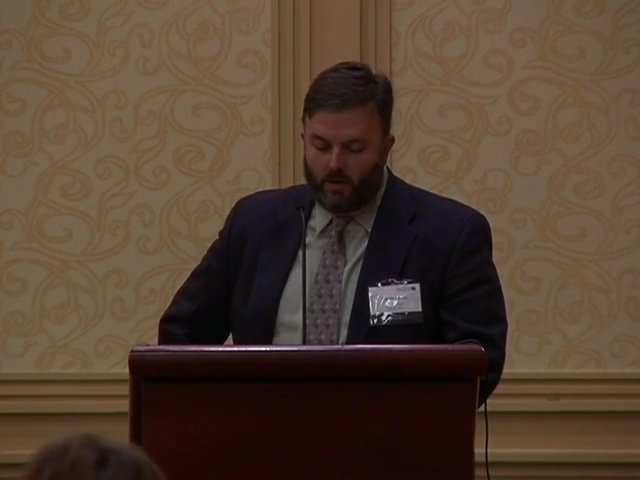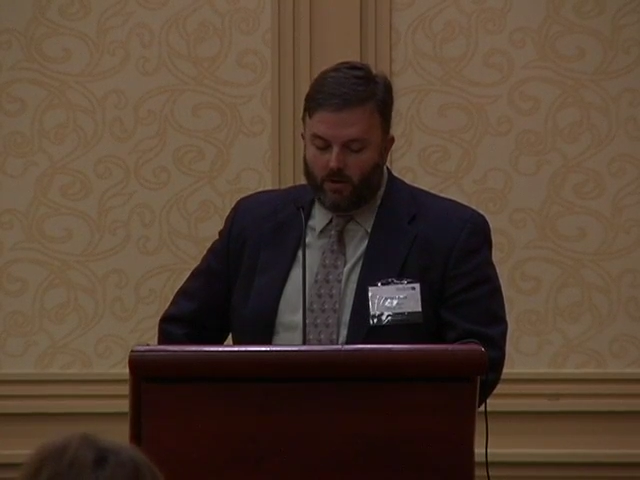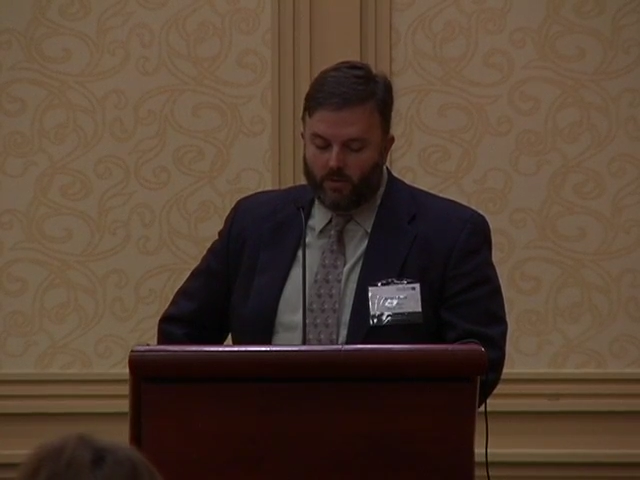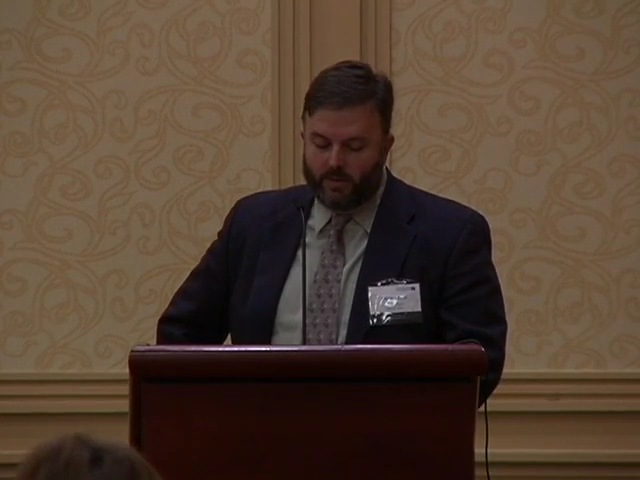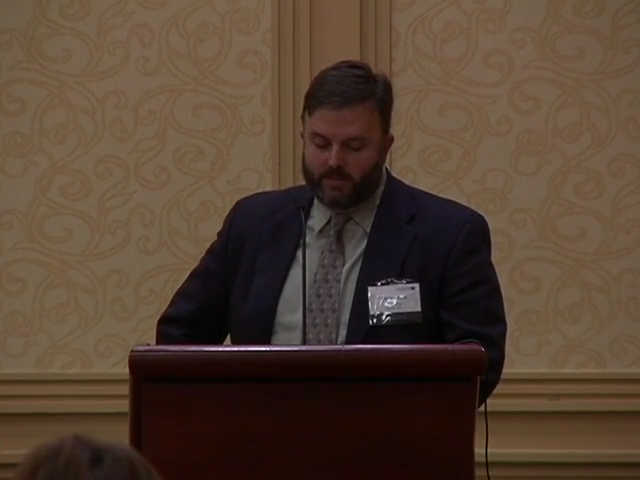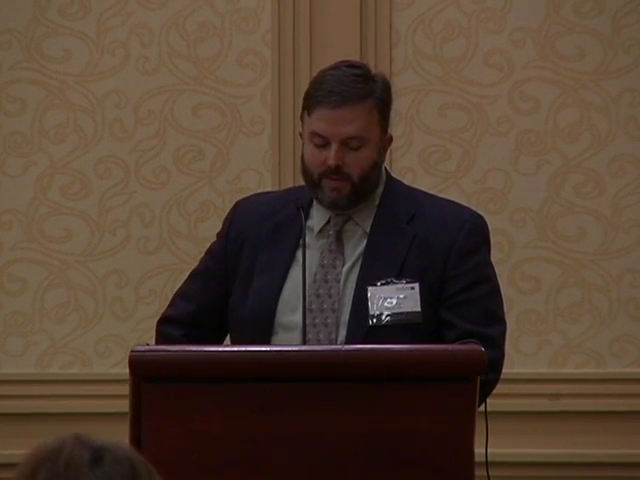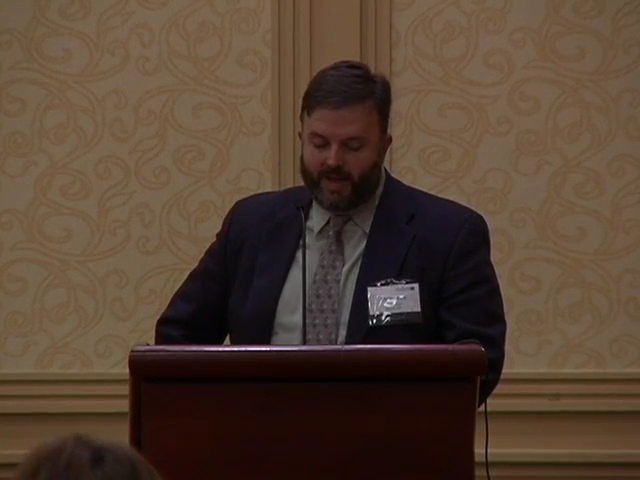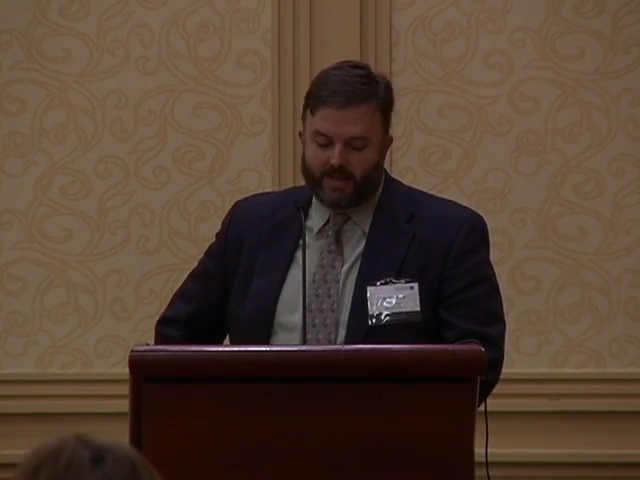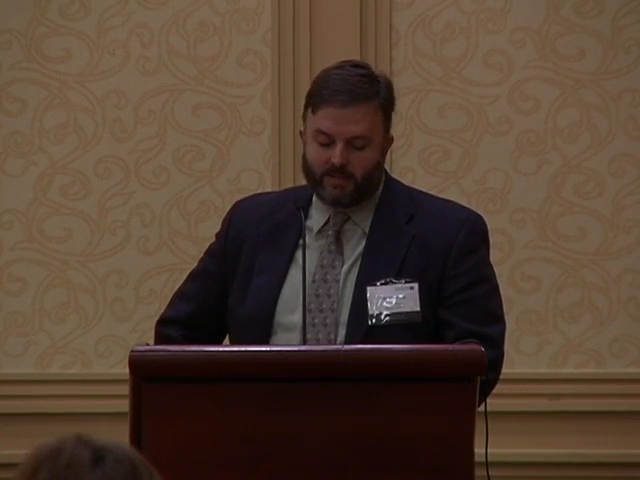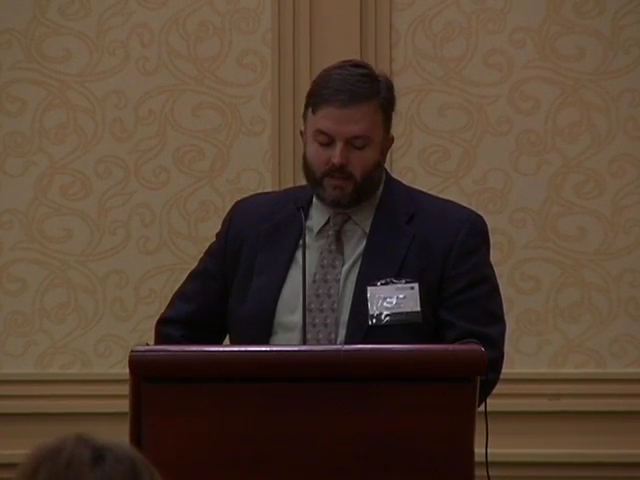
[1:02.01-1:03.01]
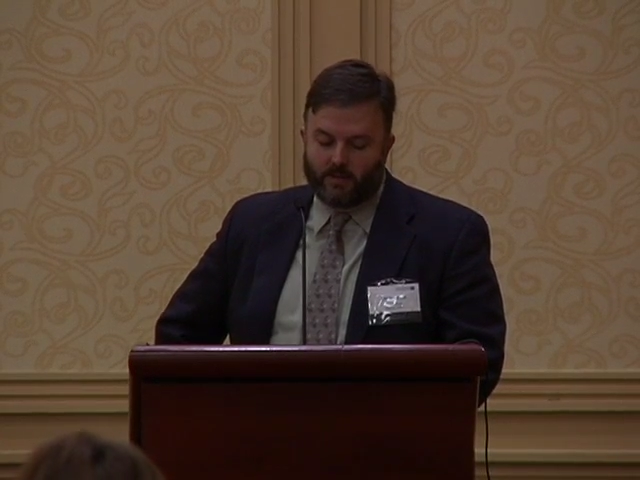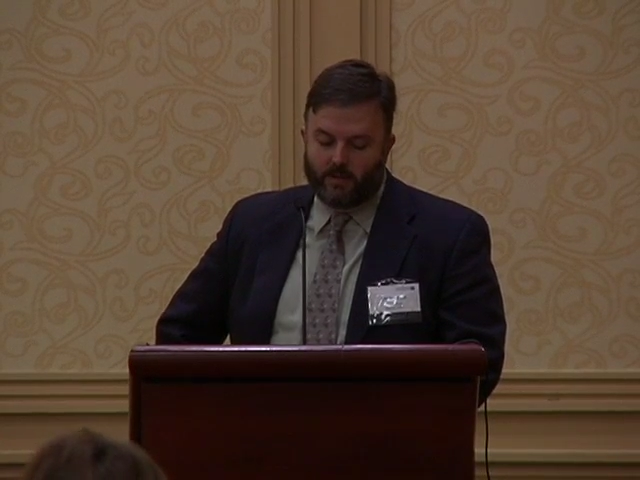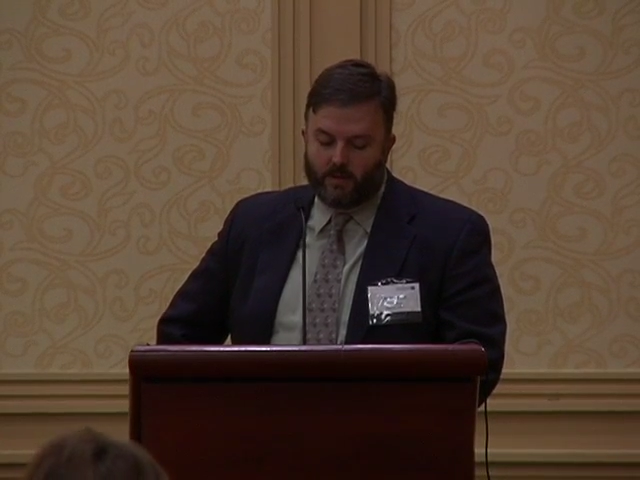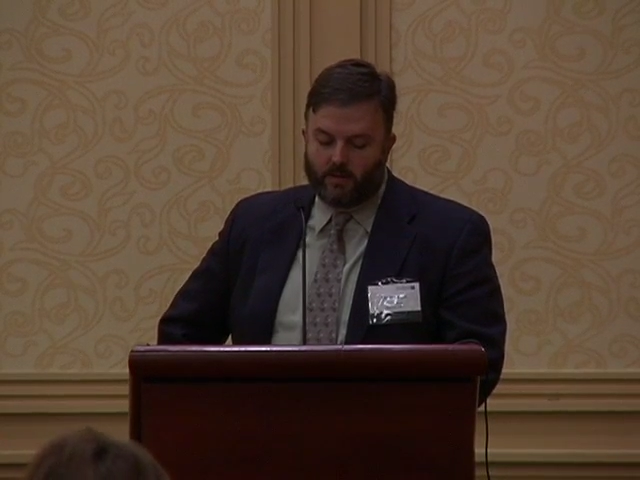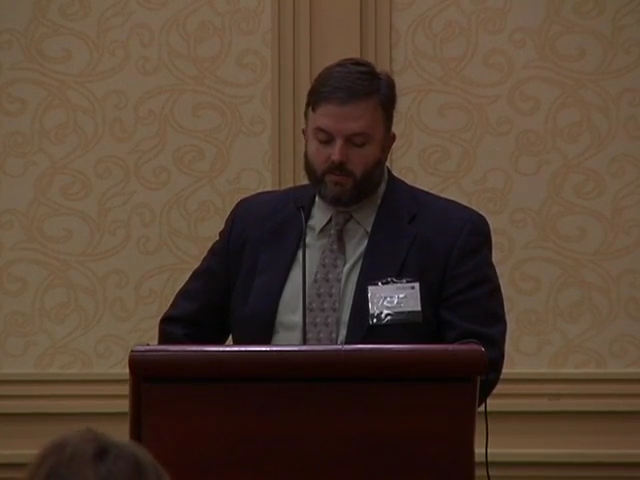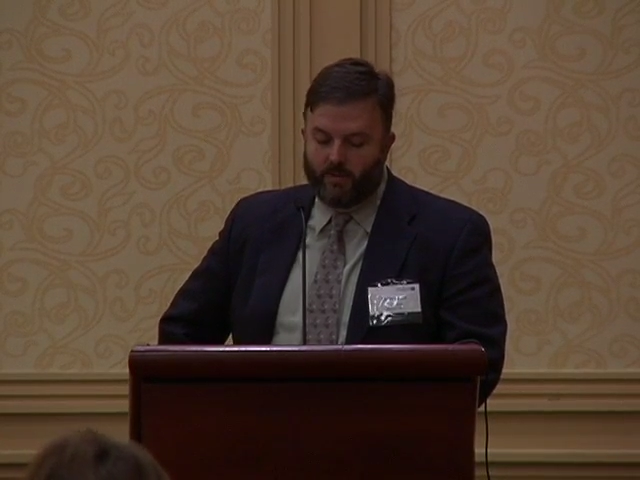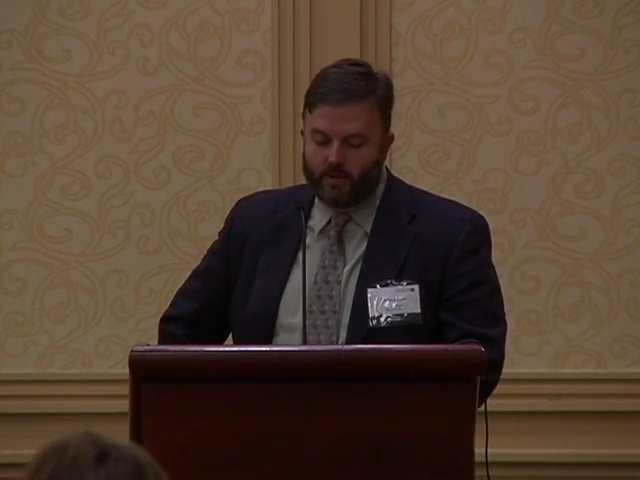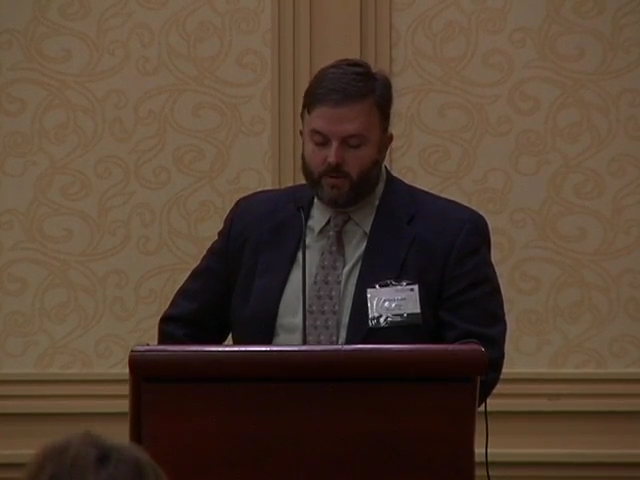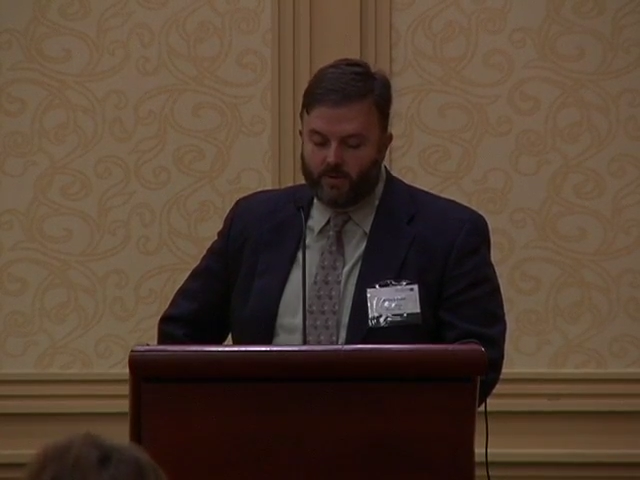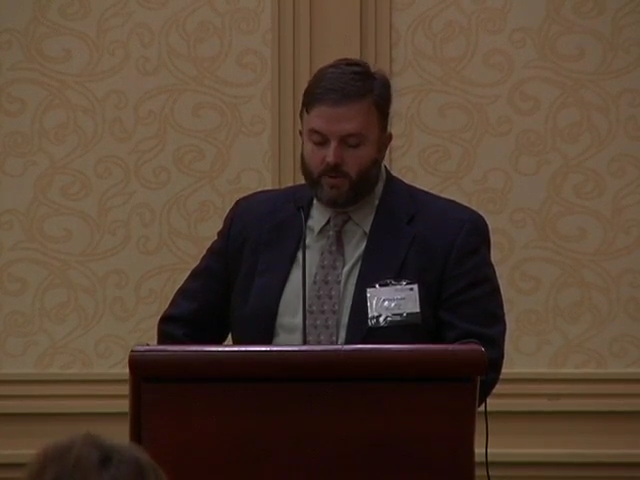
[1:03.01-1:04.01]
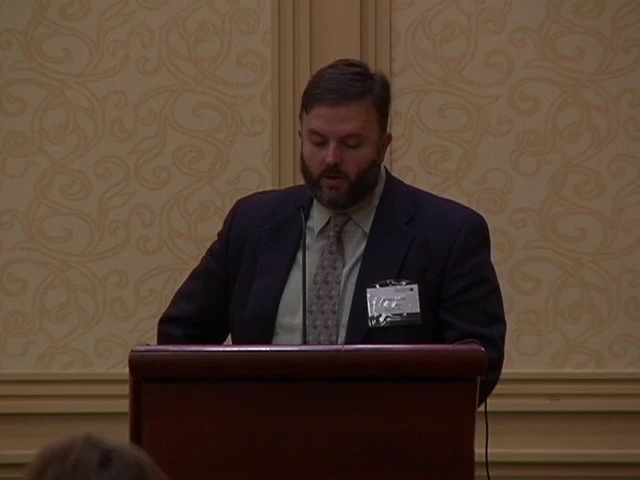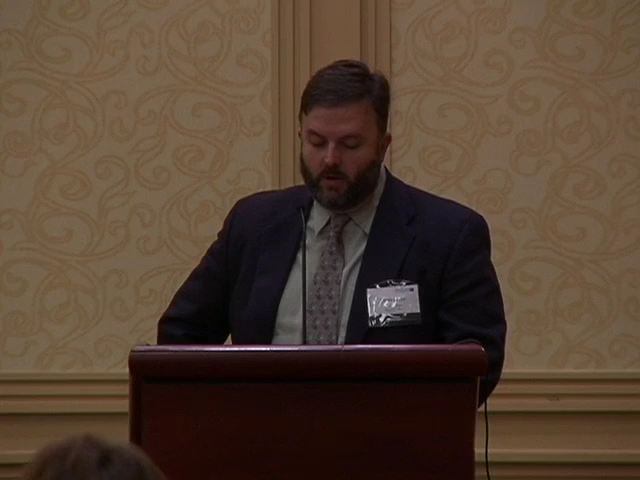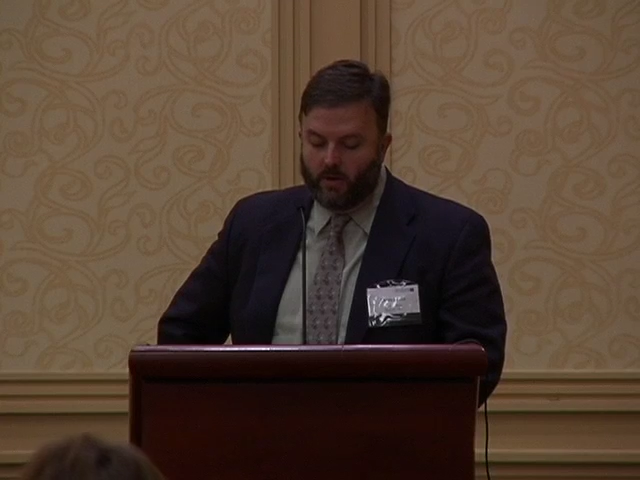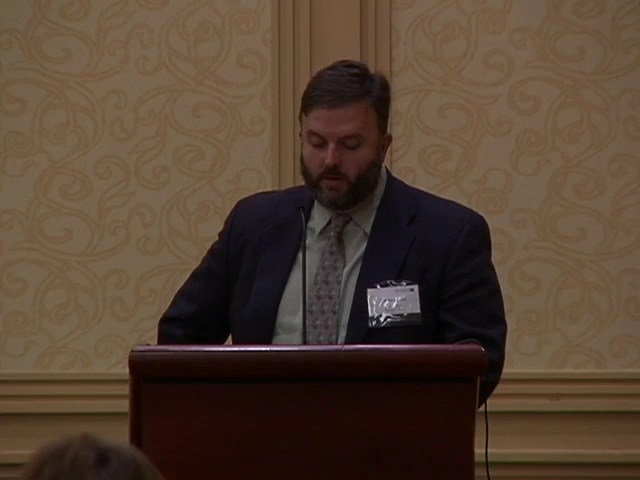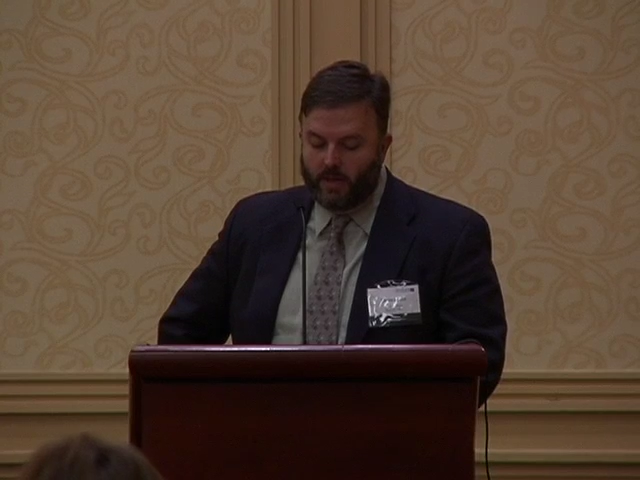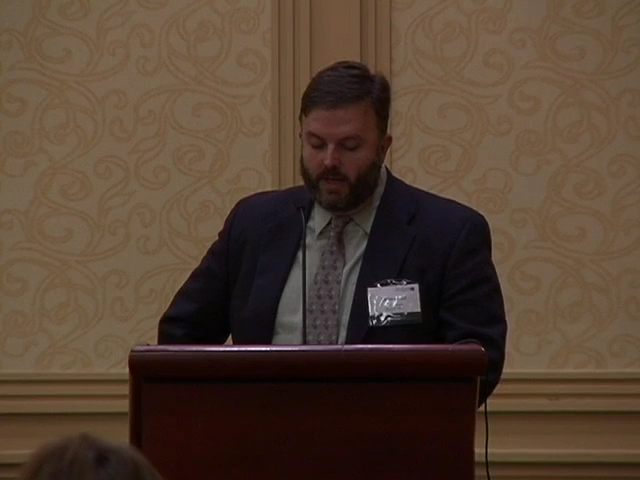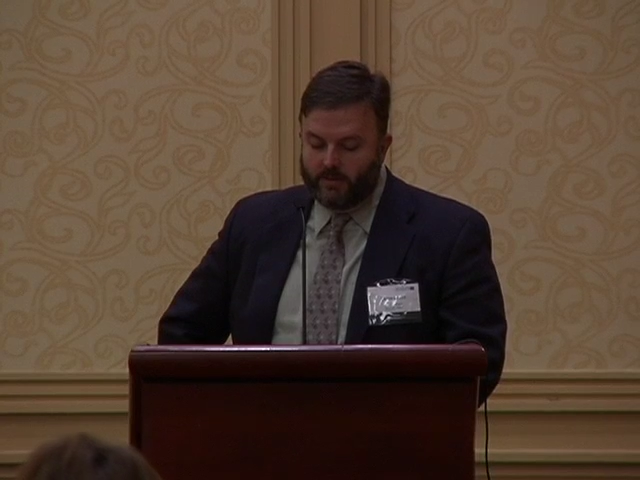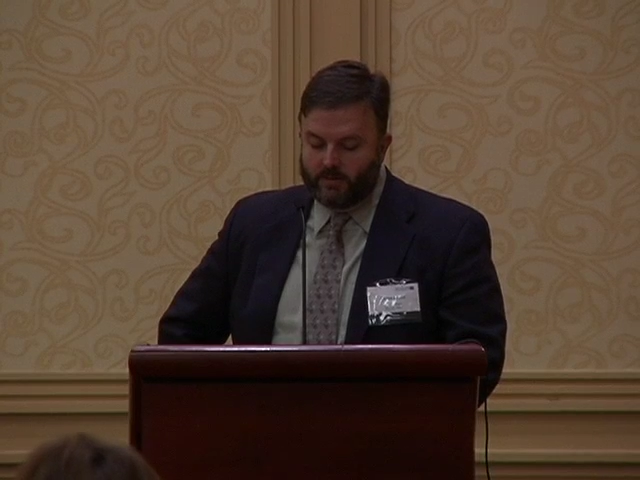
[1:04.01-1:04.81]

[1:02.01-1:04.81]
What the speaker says: always passing the long mirror in the hall